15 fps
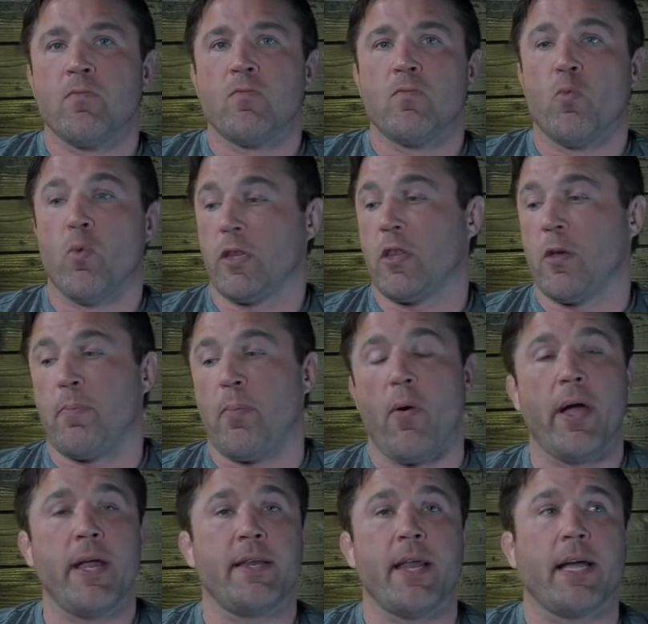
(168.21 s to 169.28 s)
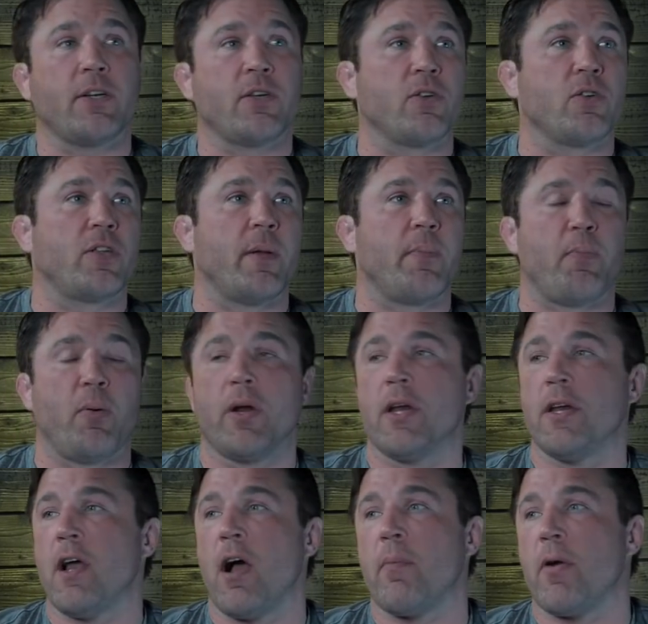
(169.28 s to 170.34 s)
with the Poindexters that put a
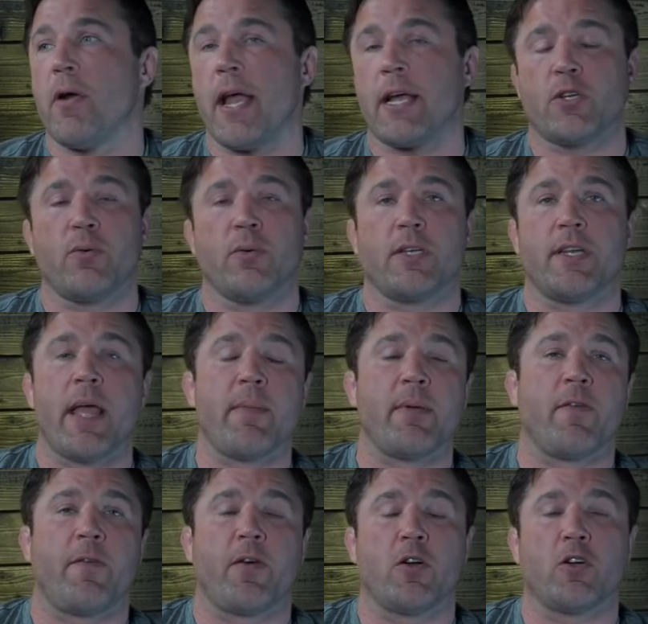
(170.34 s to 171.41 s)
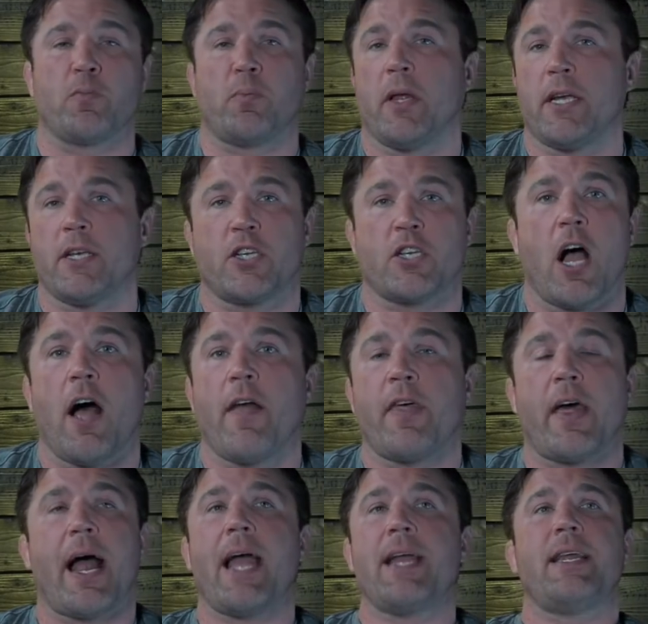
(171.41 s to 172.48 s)
number next to his name in the first place saw
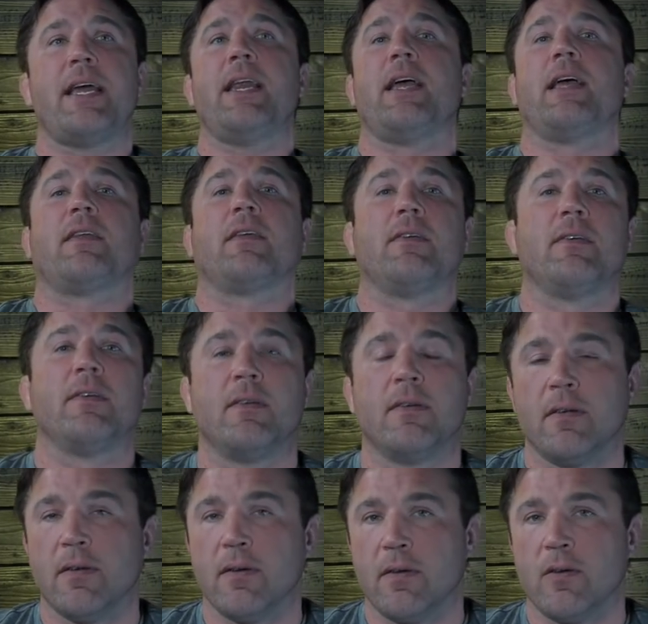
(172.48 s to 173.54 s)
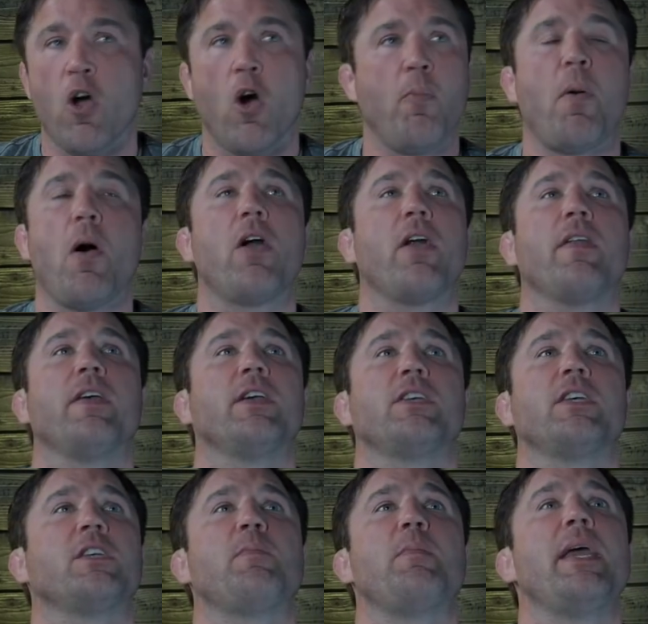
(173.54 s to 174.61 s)
that I did not No part of this
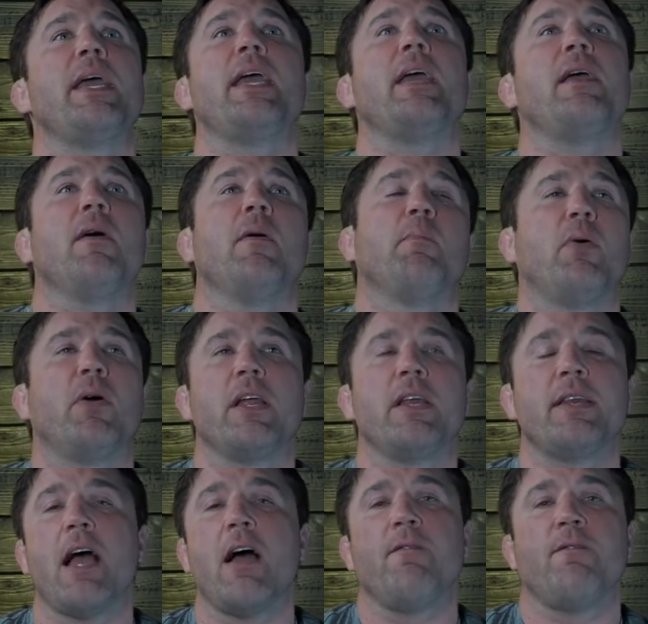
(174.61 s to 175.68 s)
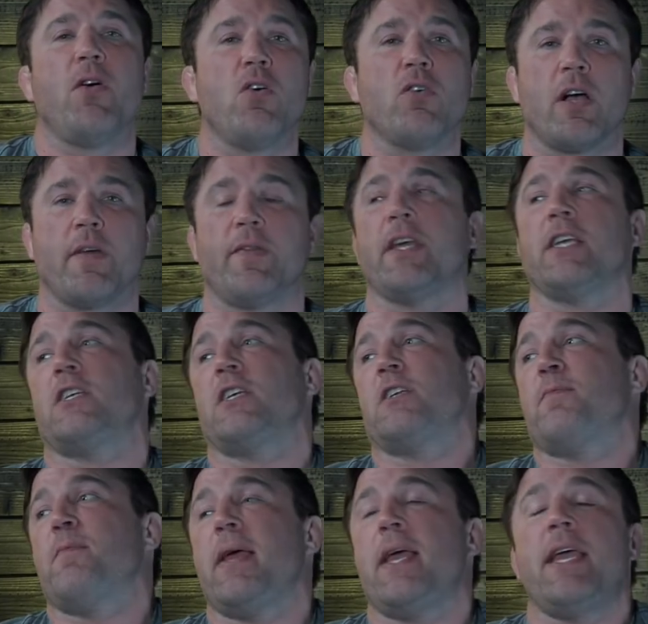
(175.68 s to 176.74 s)
is me putting down Volkov. This is
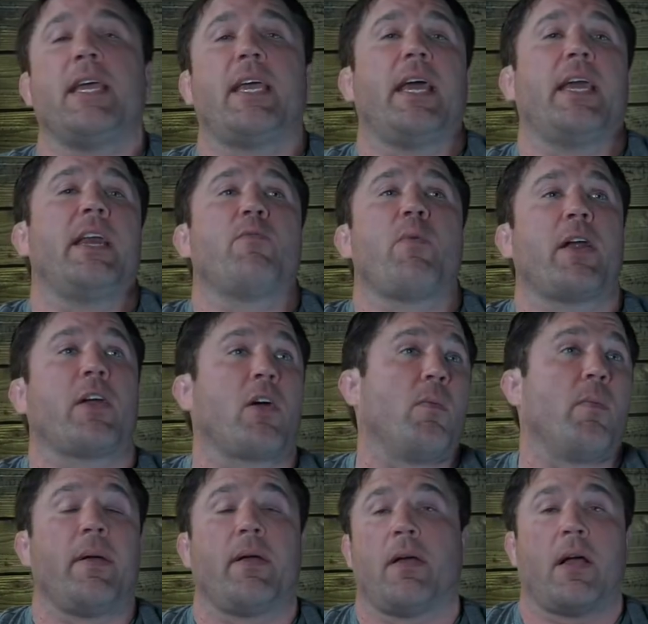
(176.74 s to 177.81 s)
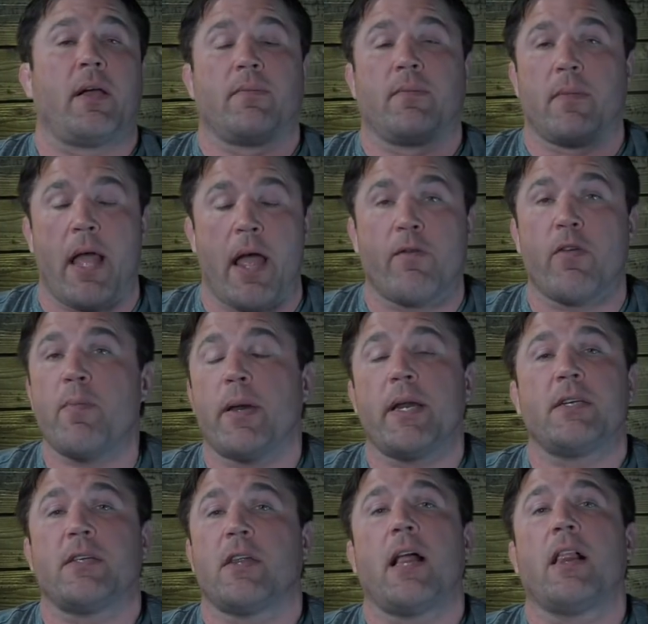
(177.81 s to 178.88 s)
me getting ready. Go. Uh,
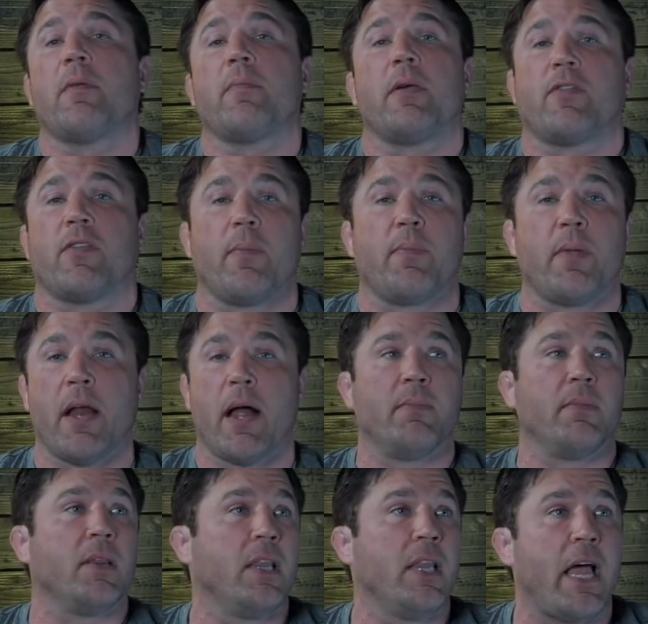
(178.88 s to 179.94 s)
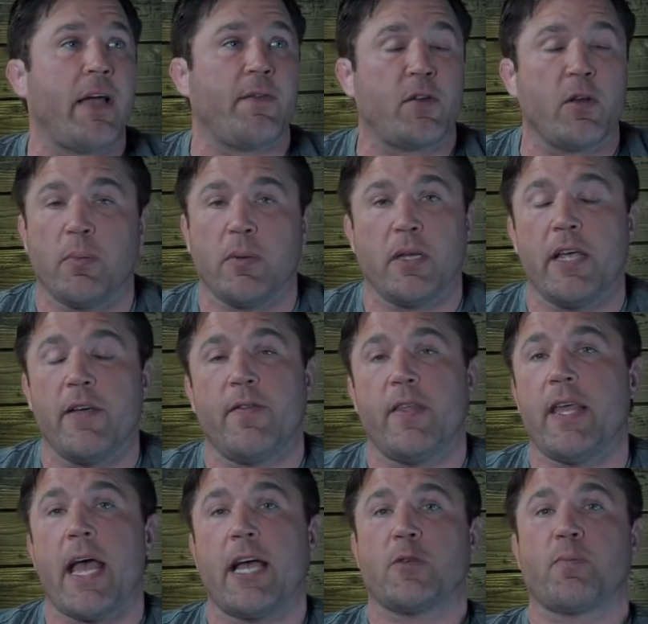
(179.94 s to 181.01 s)
everybody's telling me something. I'm left to believe
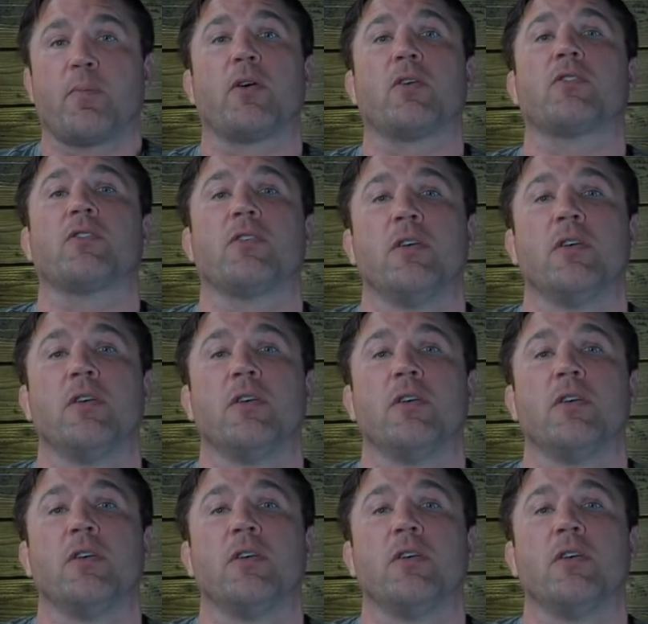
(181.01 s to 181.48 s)
the experts,